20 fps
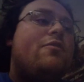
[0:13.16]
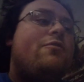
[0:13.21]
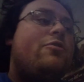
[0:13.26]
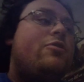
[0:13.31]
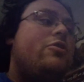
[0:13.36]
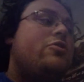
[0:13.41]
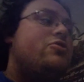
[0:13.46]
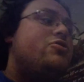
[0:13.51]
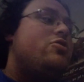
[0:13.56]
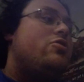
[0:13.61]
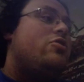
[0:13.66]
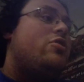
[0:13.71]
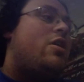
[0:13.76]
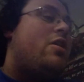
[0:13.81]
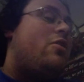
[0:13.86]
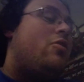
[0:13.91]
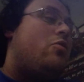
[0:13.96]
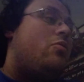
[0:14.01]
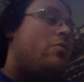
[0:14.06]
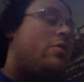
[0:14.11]
For those of you
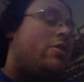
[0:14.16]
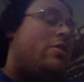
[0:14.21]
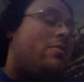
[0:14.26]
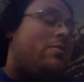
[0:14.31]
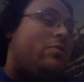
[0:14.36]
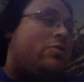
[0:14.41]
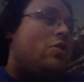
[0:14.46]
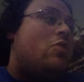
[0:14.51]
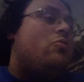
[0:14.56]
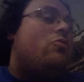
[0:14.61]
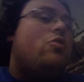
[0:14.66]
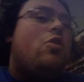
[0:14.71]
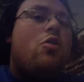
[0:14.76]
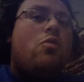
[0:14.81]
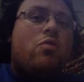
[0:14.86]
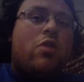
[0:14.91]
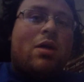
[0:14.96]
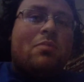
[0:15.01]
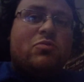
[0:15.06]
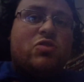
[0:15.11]
that don't want to don't
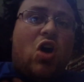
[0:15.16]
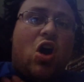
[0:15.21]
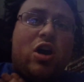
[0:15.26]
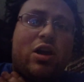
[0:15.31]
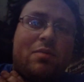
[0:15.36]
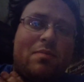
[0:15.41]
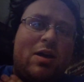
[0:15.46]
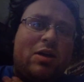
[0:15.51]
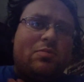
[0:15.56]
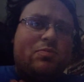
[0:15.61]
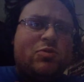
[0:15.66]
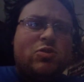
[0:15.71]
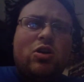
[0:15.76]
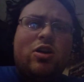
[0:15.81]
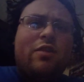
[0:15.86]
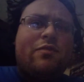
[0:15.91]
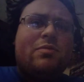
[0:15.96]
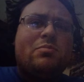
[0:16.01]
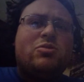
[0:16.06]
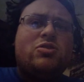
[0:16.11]
know what I'm talking about,
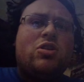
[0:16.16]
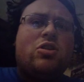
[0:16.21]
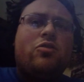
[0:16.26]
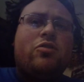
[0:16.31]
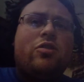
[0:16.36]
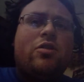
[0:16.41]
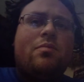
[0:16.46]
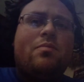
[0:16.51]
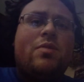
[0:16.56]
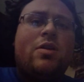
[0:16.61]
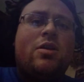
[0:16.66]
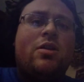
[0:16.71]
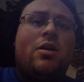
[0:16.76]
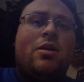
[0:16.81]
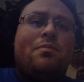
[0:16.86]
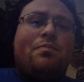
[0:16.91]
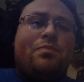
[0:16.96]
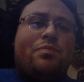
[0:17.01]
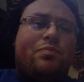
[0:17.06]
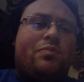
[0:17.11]
sorry if I'm stuttering a bit.
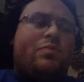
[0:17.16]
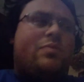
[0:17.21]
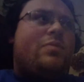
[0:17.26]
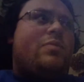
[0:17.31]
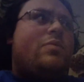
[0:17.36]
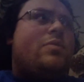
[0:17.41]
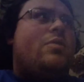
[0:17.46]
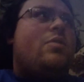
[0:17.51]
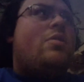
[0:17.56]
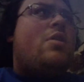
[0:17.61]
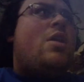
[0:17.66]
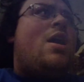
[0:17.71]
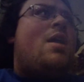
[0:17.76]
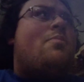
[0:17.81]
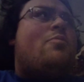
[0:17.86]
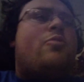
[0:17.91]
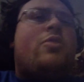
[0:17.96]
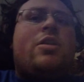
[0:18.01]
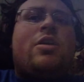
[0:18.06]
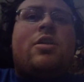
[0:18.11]
I'm
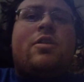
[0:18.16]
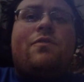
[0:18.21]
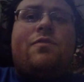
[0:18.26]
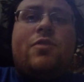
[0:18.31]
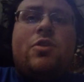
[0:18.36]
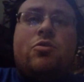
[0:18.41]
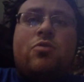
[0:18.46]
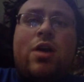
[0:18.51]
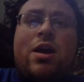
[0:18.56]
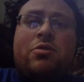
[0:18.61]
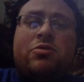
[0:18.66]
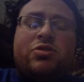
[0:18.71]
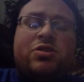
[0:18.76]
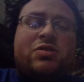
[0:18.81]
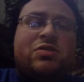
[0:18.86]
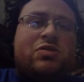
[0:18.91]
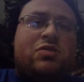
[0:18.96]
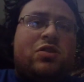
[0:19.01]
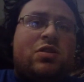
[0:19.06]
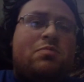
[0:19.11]
operating on a few hours
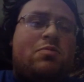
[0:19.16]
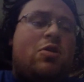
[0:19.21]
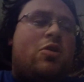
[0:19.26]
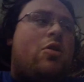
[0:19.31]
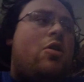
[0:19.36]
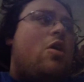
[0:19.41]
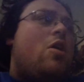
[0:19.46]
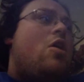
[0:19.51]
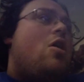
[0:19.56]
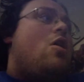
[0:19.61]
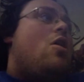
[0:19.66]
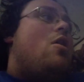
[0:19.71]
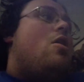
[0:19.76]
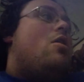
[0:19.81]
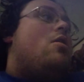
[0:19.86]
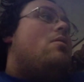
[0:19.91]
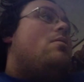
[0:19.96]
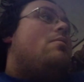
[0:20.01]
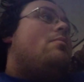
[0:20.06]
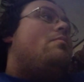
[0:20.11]
of sleep here,
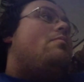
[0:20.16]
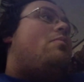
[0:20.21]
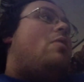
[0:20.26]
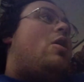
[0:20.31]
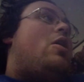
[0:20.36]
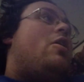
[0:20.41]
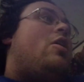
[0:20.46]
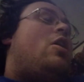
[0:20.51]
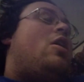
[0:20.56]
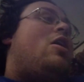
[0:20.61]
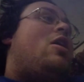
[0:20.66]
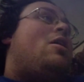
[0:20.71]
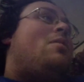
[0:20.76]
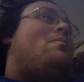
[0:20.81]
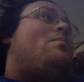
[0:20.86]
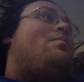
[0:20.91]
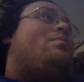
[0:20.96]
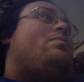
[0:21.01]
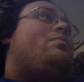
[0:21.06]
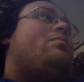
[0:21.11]
but
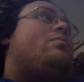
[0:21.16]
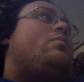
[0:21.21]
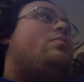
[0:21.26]
um,